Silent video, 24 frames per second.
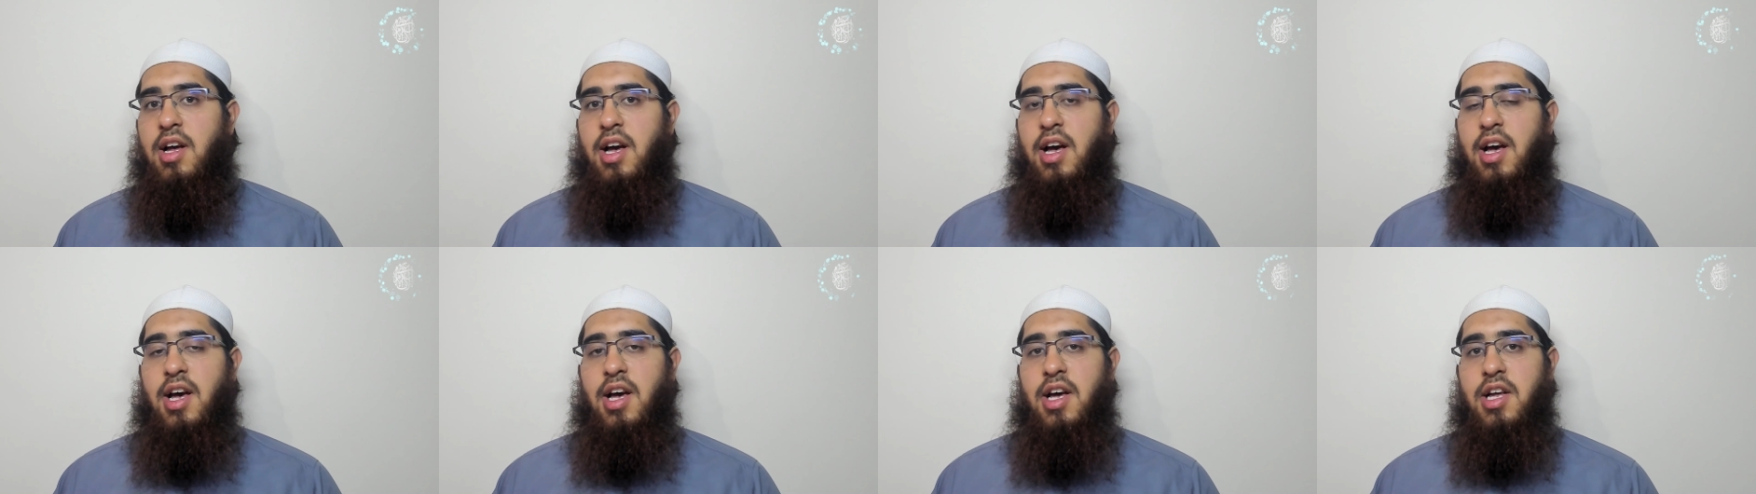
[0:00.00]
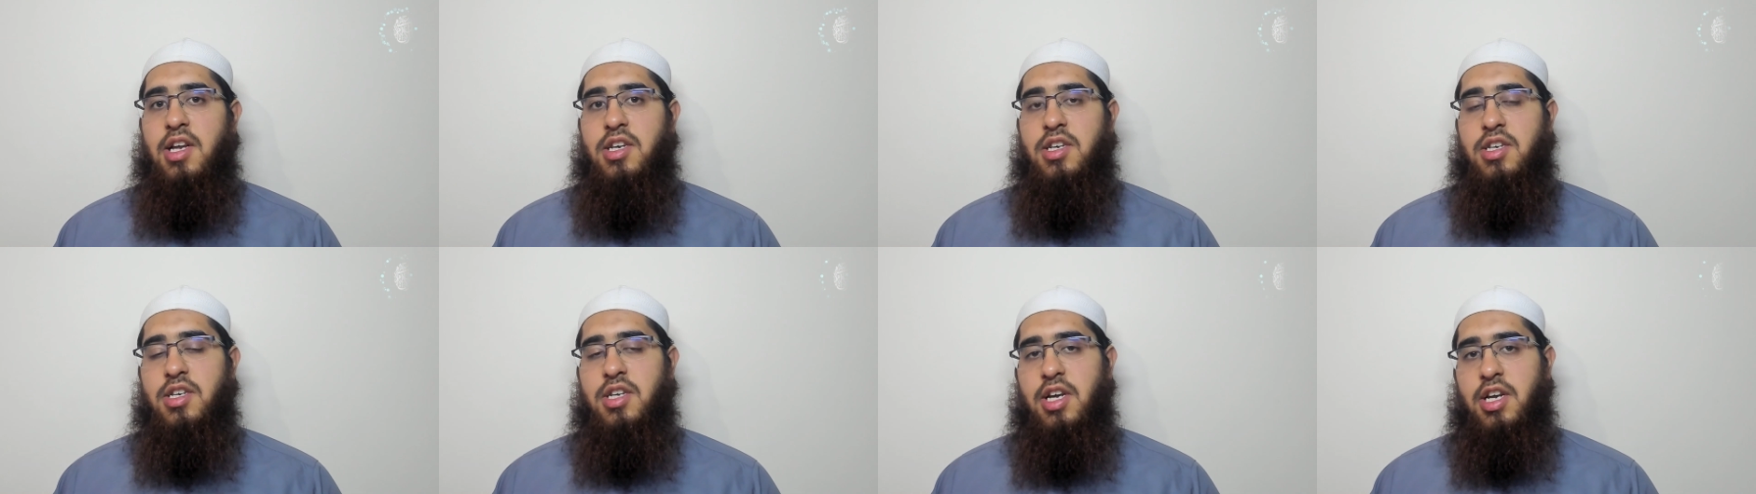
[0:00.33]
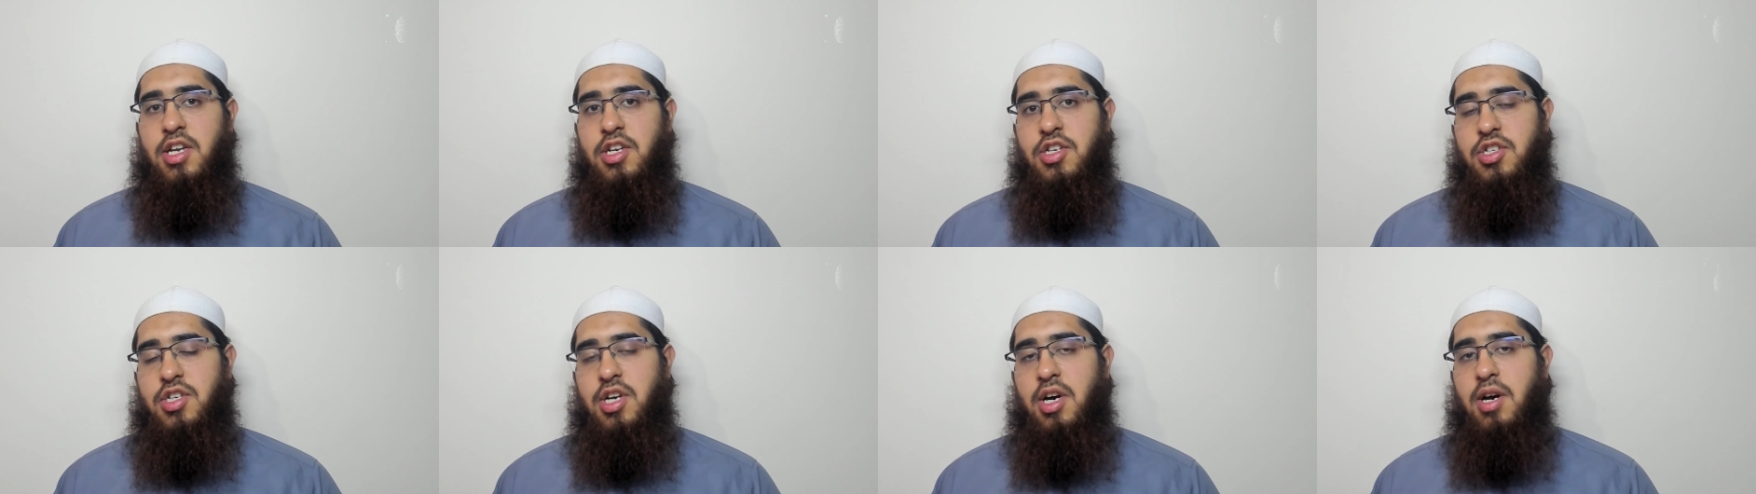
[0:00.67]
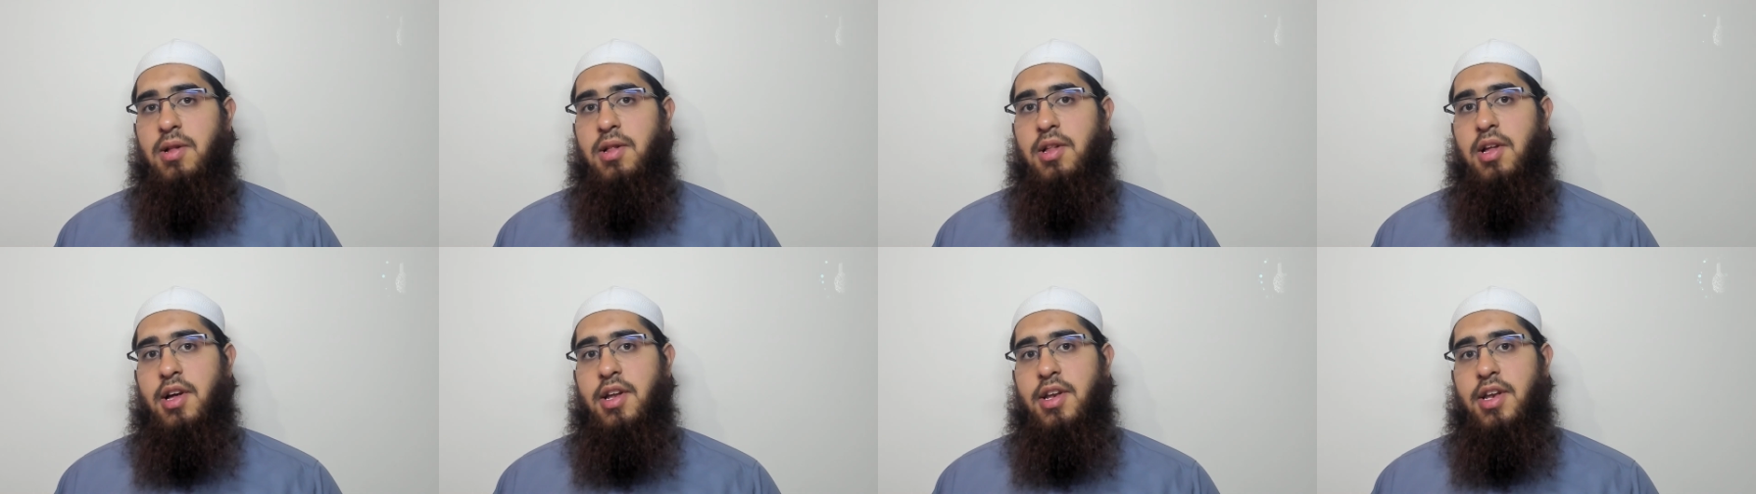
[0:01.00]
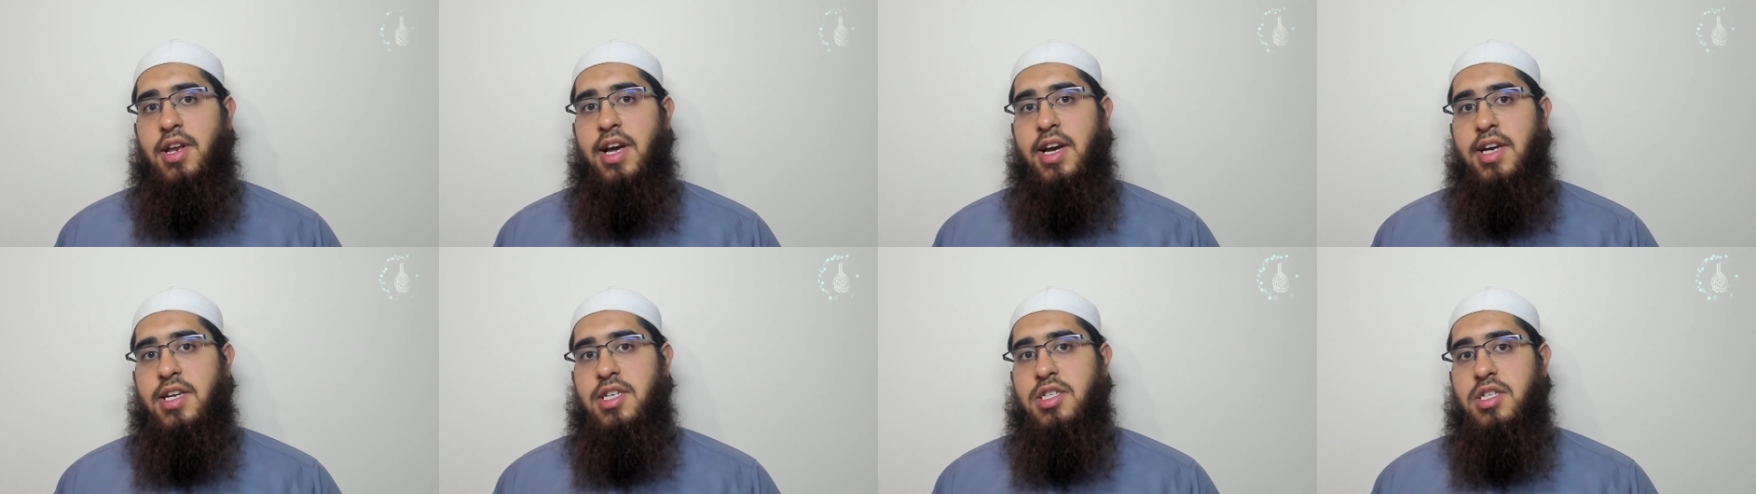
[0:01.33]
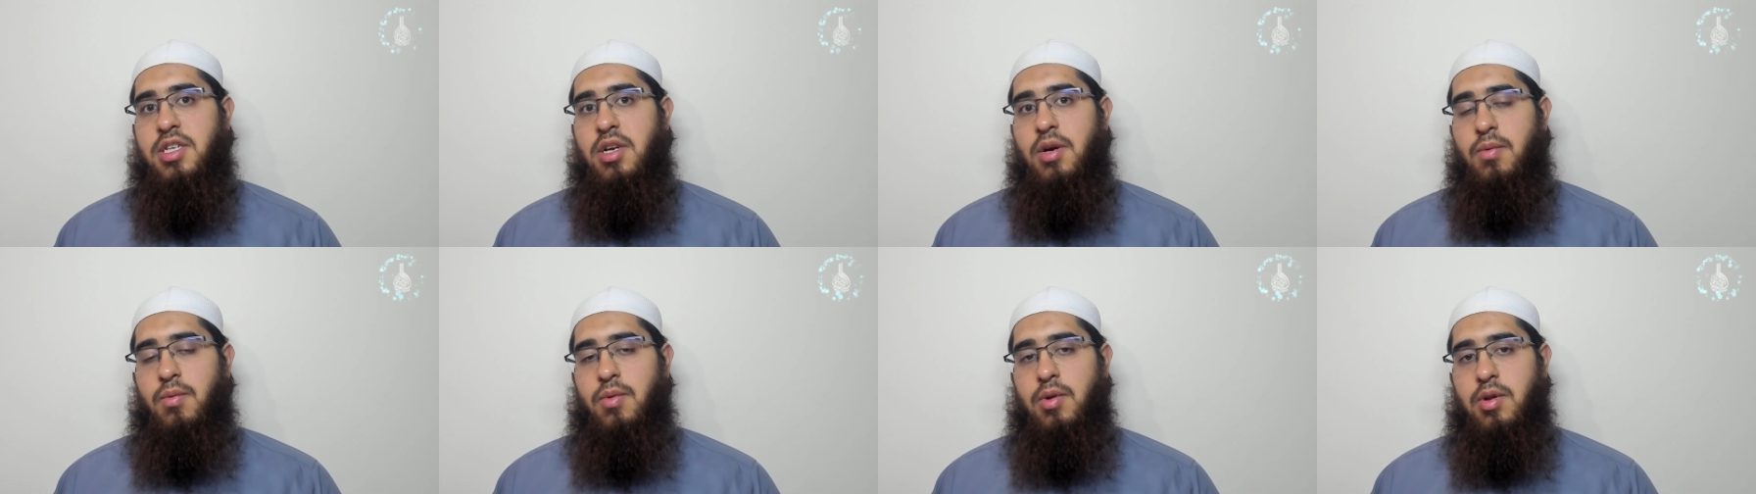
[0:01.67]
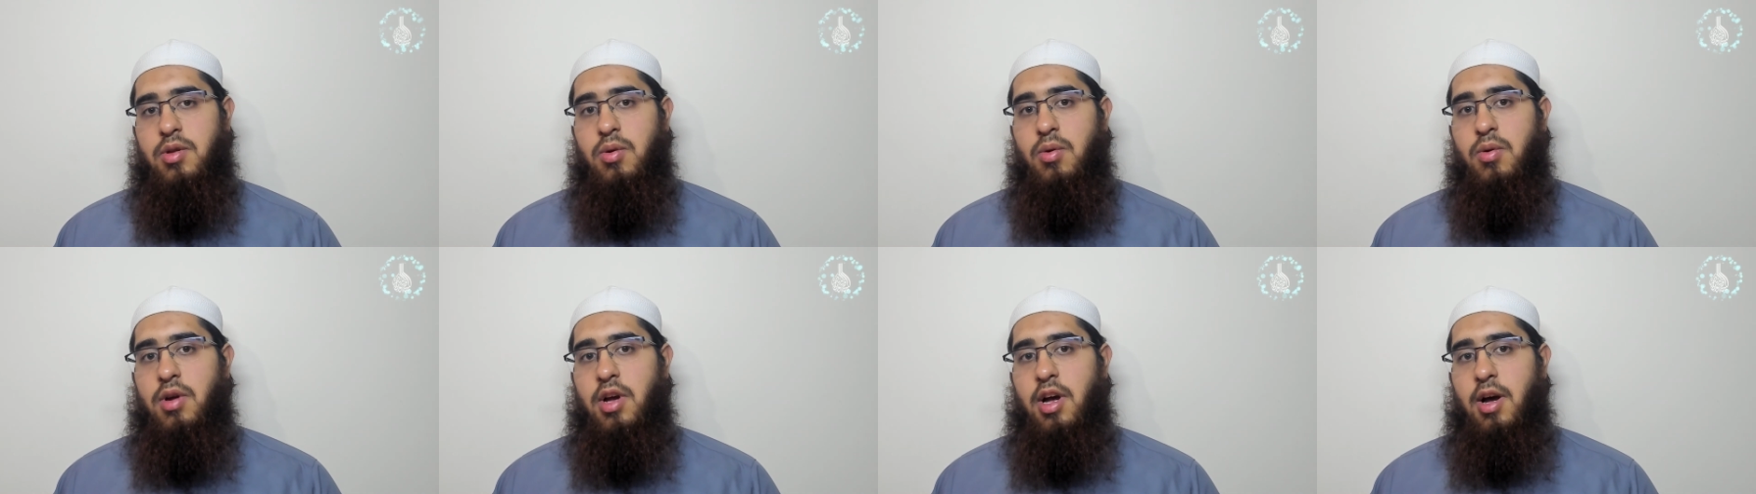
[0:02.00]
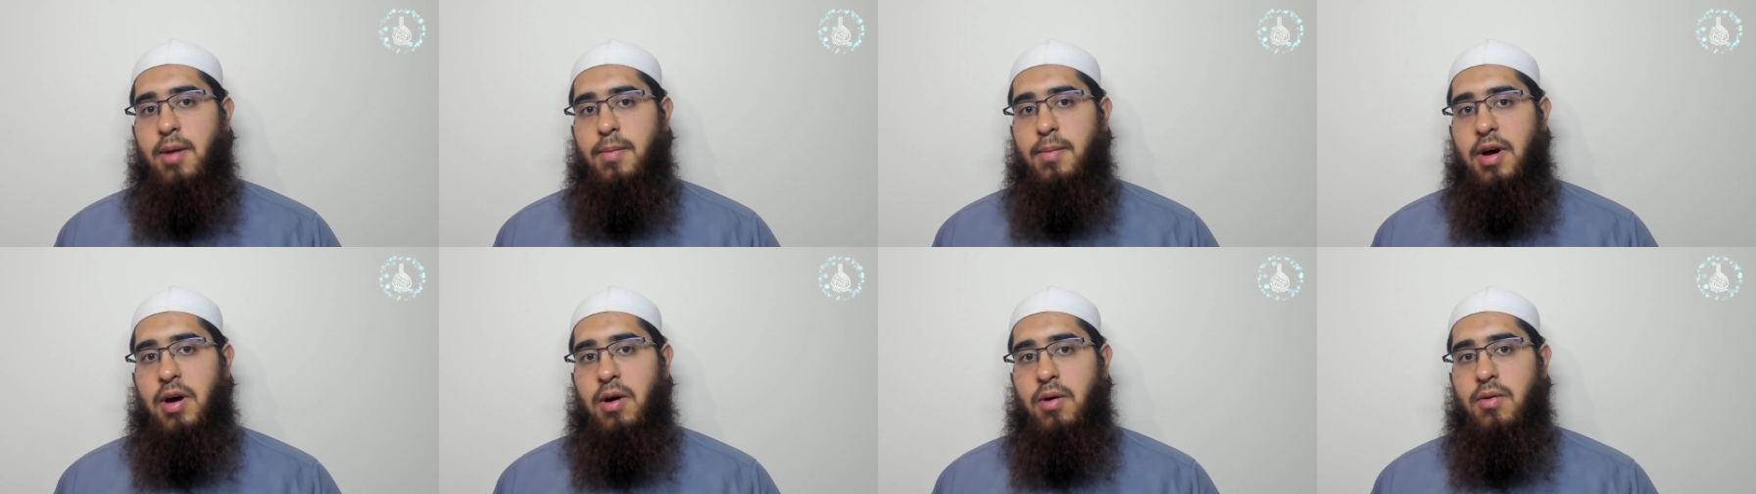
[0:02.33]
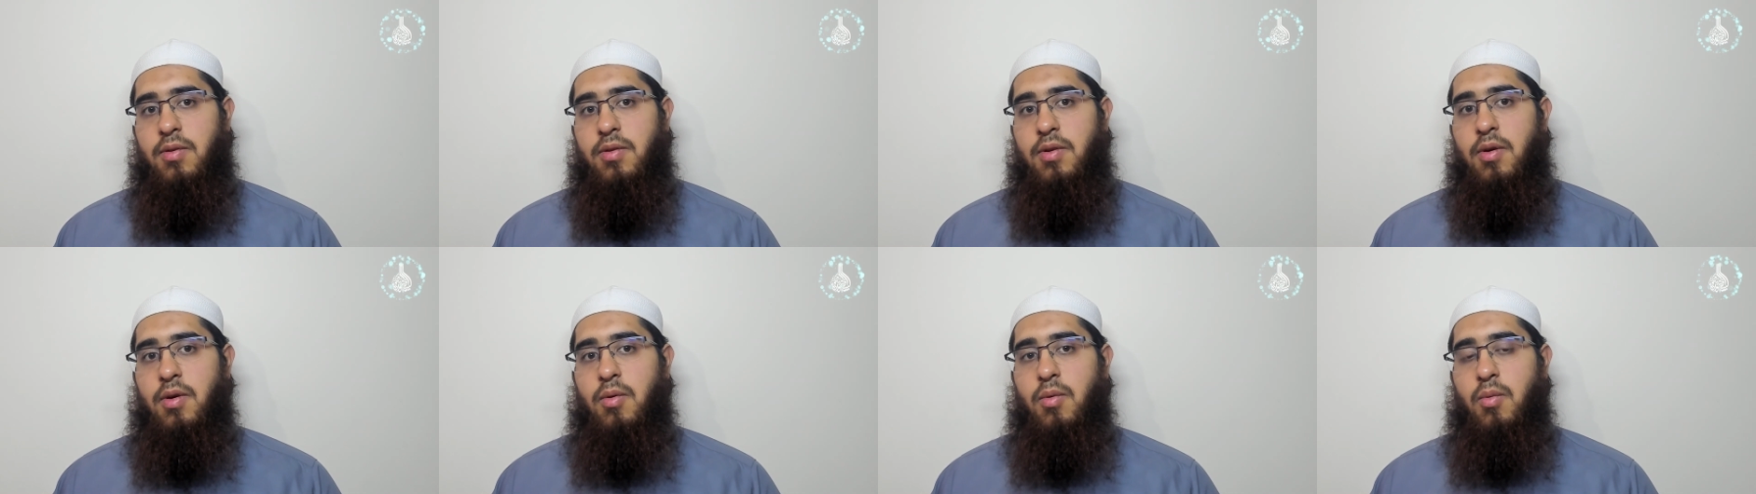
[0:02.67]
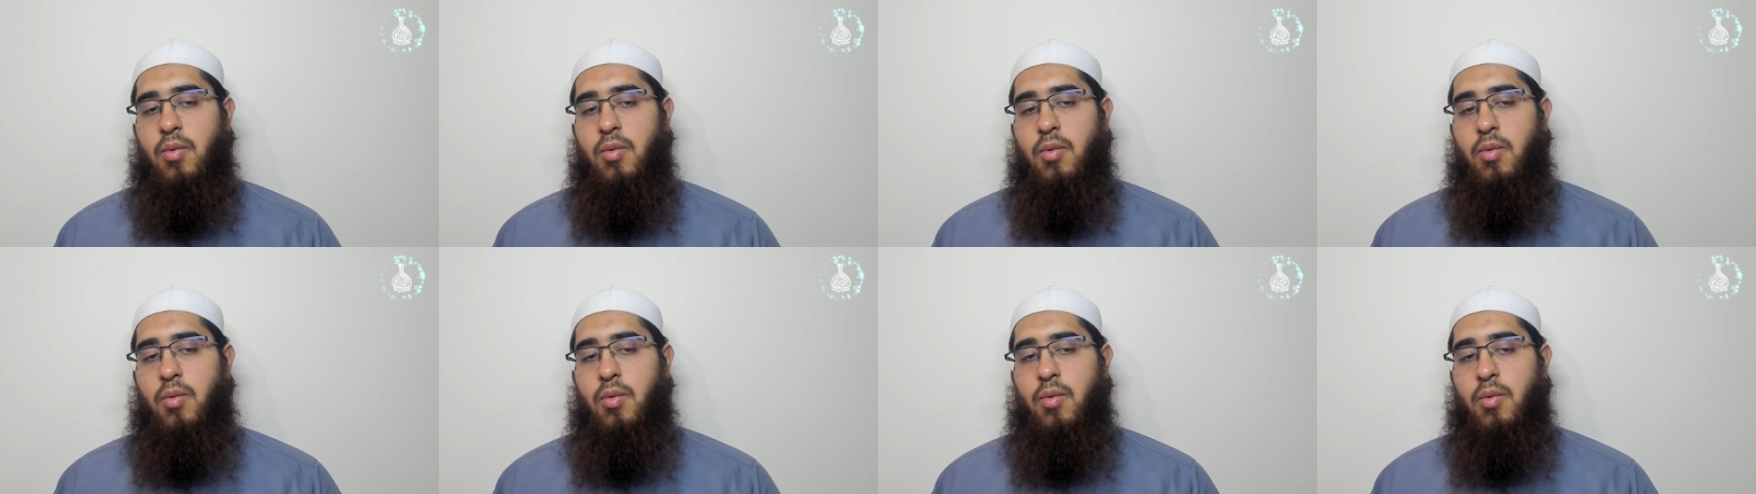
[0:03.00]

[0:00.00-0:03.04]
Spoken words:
and inshallah next we'll talk about